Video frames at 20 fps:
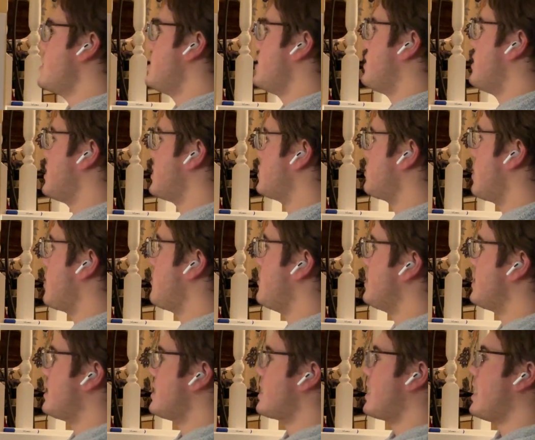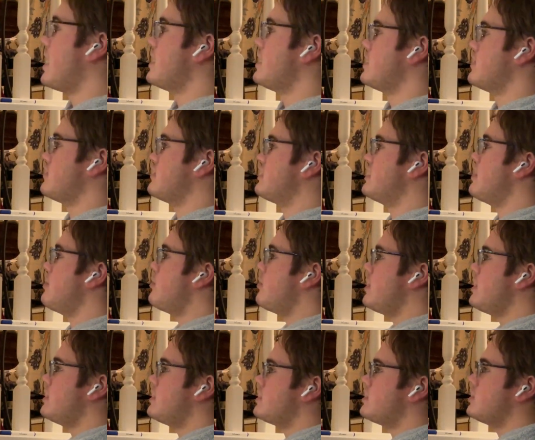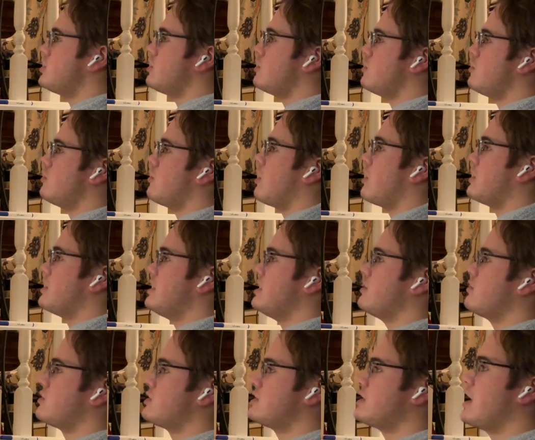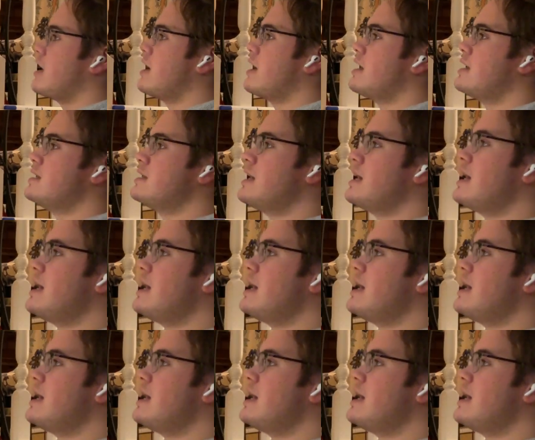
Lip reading: This way we can kind of separate the two on either side